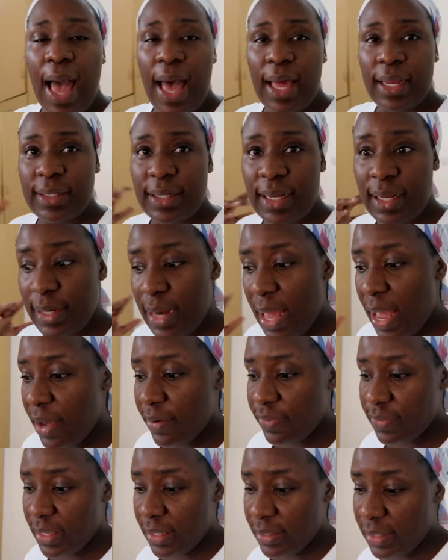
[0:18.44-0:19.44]
and then
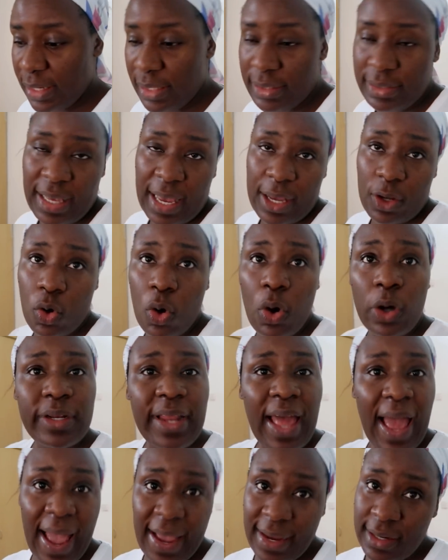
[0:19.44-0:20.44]
after that I go
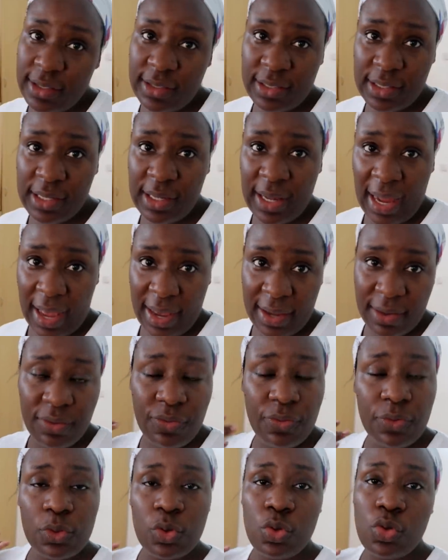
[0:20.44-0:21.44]
on IG
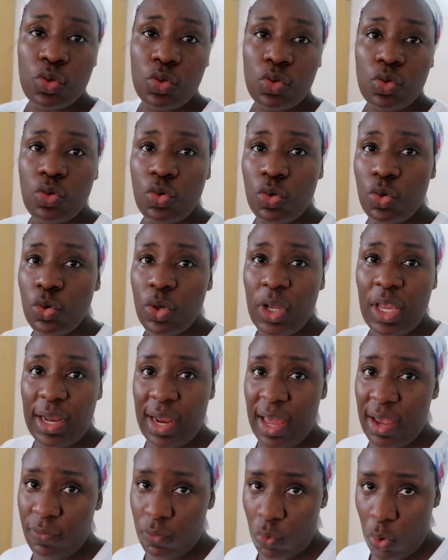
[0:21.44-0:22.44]
live to do a
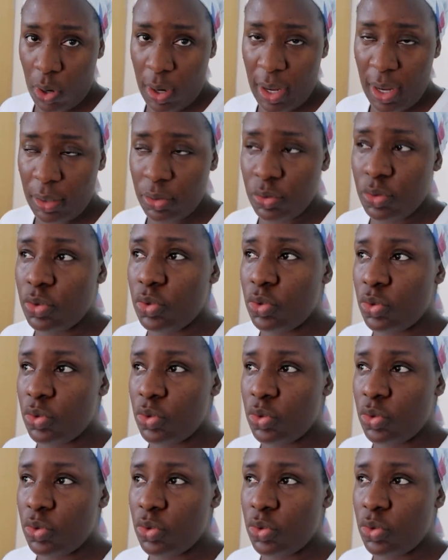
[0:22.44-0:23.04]
live workout.